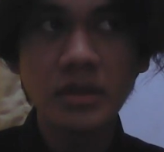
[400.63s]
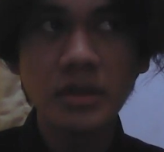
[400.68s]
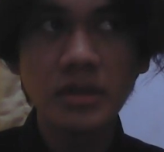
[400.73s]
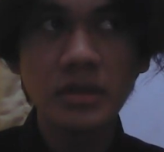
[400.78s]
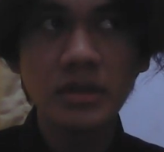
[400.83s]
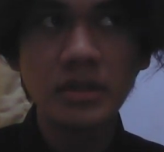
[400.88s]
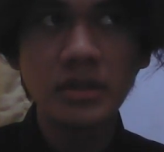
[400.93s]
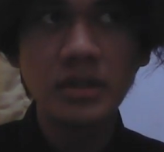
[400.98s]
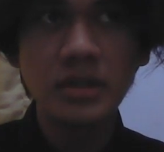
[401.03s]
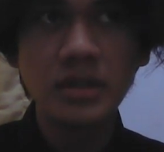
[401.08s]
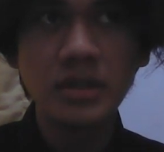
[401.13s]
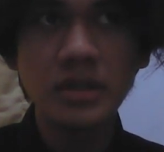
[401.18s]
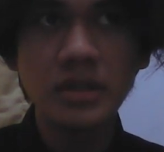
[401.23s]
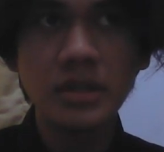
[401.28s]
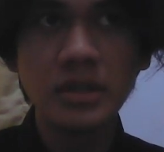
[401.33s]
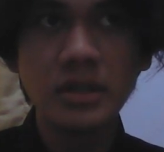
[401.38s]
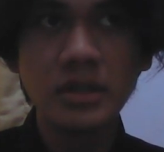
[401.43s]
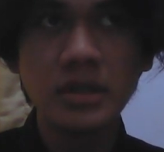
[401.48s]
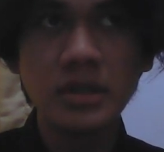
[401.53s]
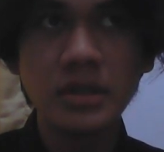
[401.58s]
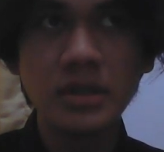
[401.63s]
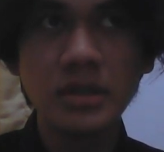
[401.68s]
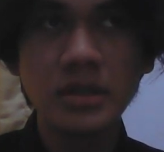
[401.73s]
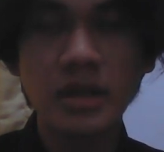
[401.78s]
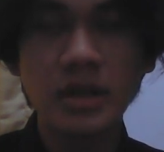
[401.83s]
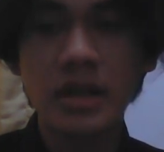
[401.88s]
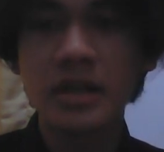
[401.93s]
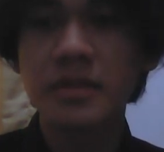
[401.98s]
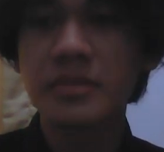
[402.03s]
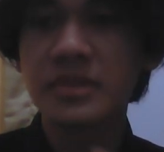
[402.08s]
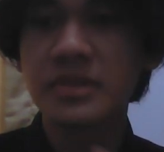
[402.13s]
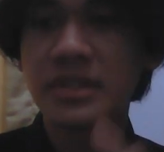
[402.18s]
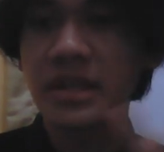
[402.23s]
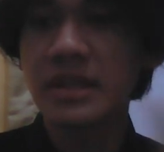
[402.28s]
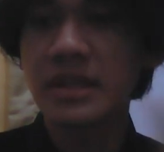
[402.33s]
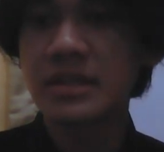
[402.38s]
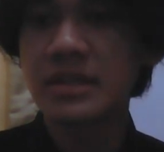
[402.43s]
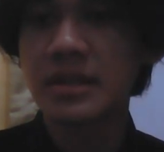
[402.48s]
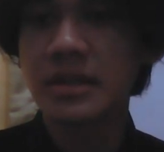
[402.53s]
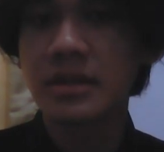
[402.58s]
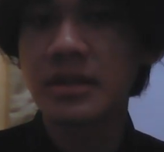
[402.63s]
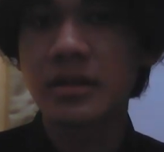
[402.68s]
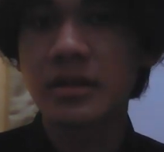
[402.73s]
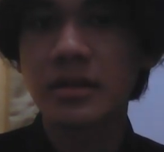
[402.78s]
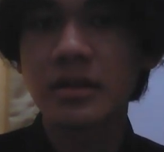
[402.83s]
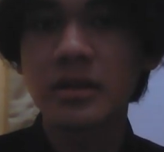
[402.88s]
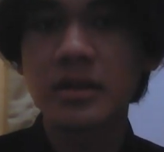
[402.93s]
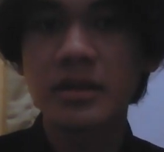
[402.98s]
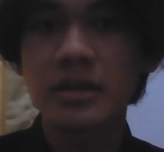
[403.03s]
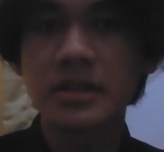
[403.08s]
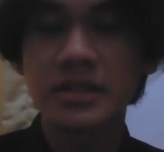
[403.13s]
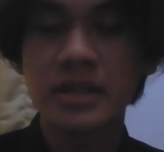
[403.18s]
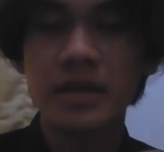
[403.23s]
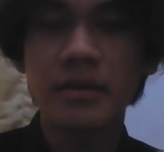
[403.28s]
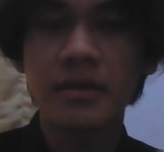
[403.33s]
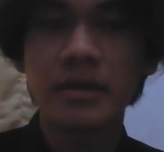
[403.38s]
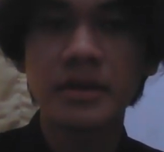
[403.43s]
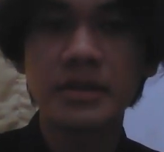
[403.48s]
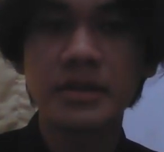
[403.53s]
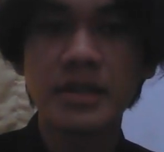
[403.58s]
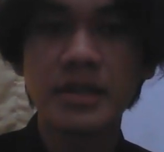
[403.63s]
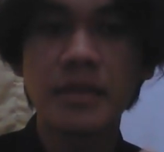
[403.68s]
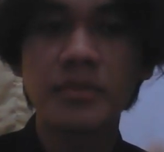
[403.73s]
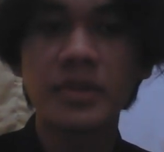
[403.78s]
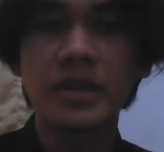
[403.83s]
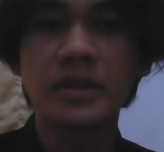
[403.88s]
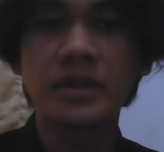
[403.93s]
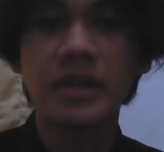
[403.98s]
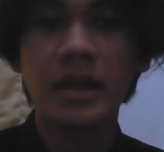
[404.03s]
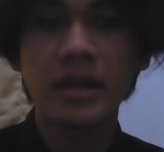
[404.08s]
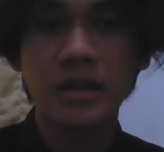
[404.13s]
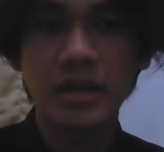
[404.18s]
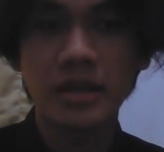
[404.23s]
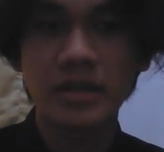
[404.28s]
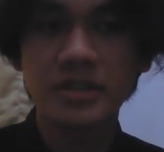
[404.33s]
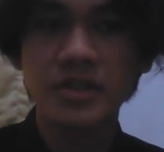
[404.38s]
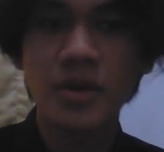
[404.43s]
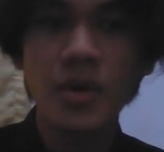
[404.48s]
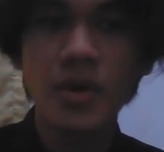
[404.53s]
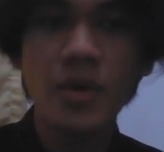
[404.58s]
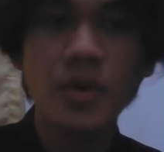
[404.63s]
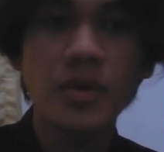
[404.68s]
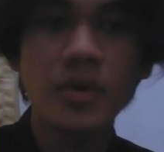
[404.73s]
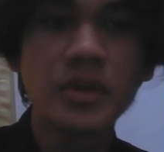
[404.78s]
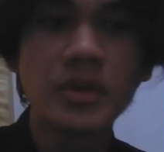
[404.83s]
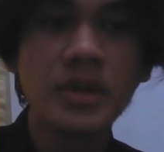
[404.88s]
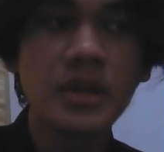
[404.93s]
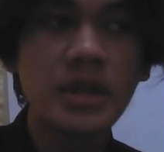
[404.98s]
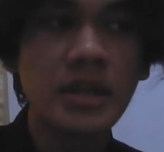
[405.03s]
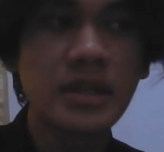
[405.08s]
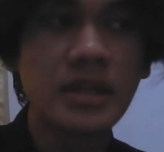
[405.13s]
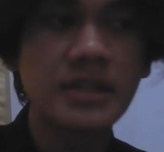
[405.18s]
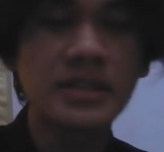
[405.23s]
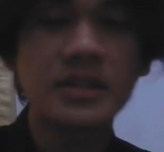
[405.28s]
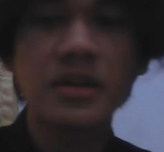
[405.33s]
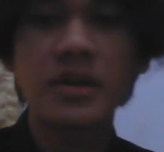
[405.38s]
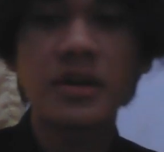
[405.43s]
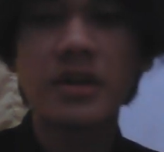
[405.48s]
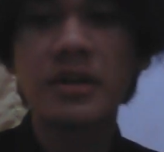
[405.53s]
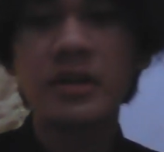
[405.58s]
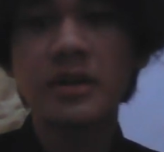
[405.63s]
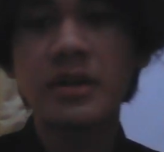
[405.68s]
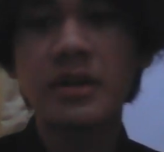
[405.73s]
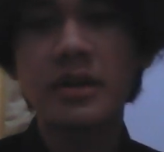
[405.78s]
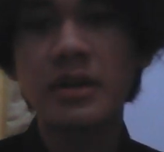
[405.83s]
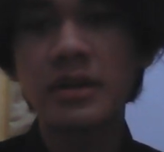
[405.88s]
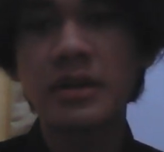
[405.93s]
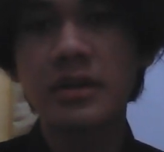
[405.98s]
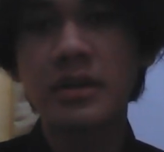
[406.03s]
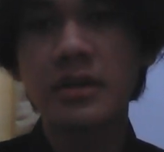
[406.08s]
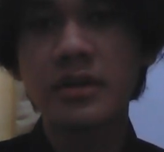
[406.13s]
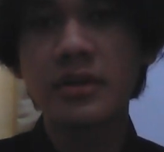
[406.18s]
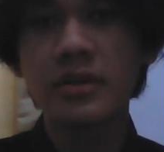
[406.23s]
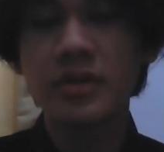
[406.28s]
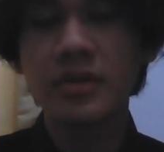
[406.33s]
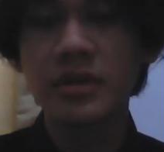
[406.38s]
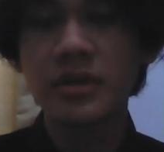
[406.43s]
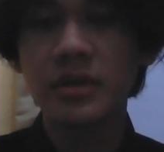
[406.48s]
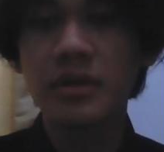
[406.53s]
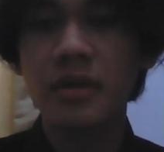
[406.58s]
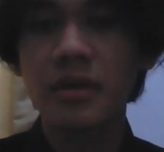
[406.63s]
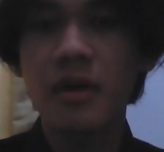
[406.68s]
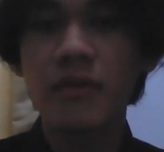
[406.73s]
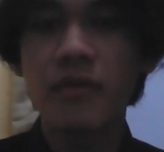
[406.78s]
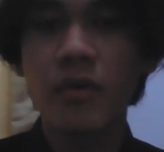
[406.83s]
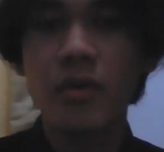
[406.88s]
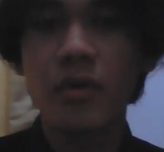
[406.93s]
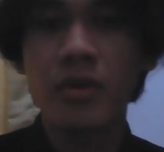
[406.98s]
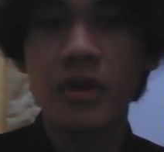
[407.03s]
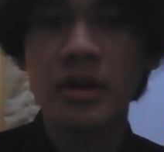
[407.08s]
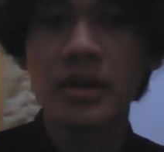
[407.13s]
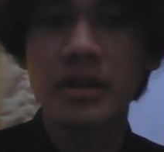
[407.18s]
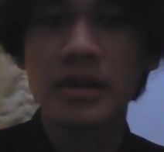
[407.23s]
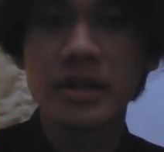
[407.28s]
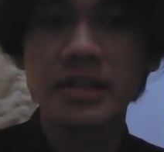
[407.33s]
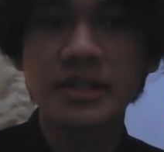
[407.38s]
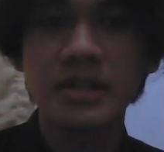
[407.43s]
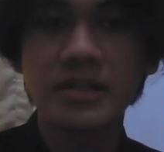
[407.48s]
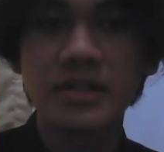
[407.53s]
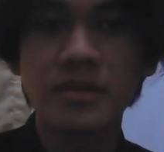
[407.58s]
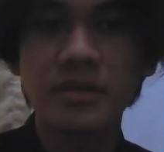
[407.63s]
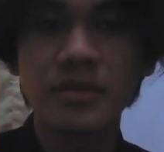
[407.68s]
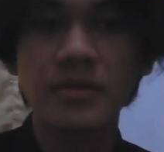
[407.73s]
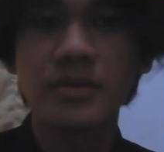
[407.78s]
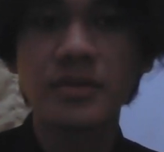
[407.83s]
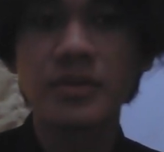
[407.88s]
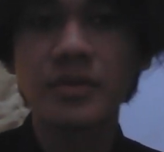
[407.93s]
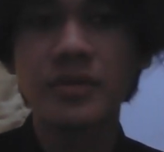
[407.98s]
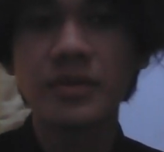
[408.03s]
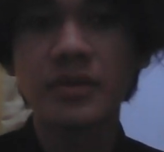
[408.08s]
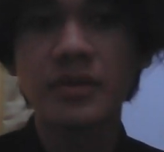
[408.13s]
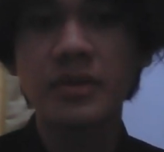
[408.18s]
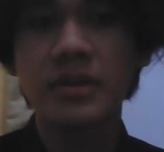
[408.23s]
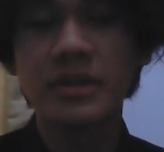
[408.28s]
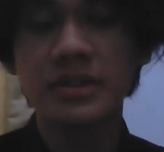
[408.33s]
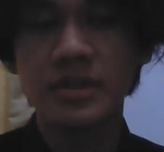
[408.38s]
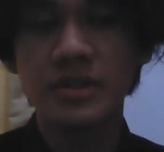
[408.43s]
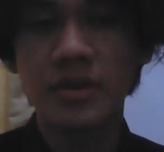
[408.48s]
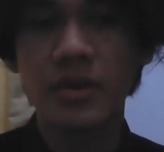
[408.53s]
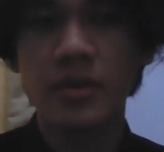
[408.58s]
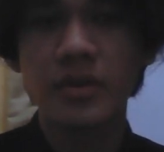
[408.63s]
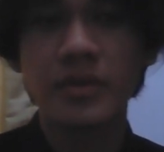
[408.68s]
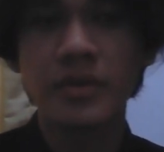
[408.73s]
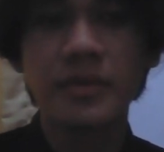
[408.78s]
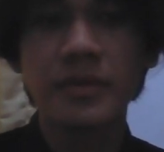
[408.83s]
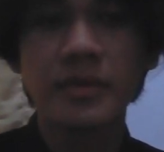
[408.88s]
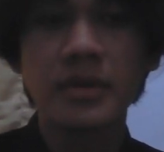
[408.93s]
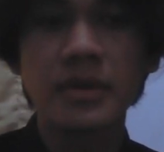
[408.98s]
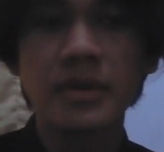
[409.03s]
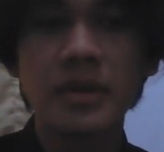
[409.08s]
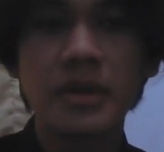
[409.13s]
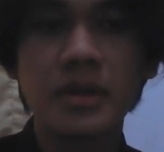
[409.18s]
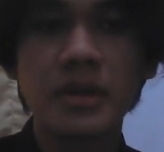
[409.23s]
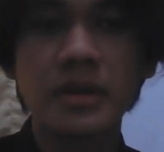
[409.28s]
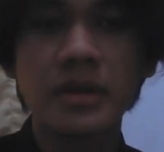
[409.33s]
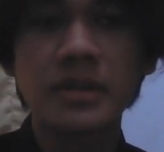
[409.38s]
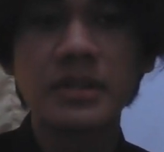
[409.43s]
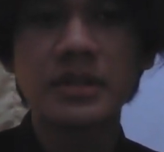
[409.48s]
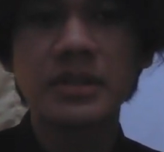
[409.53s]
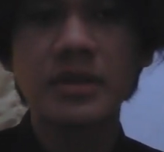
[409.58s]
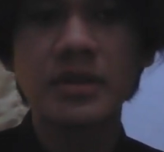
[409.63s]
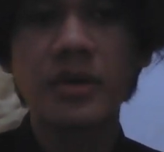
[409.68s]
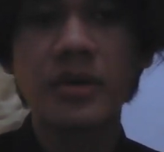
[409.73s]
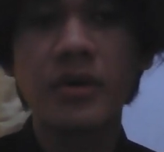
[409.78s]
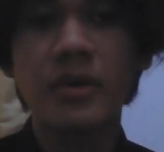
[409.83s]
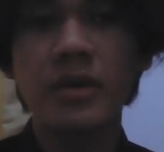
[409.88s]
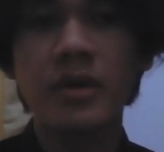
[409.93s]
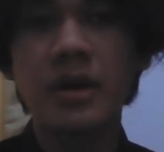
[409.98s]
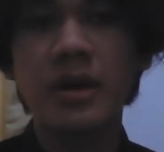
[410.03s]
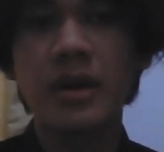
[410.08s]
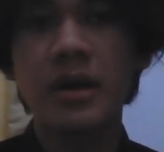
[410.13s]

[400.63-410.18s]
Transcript: the randomization sampling technique. So it is not good for research to do so. So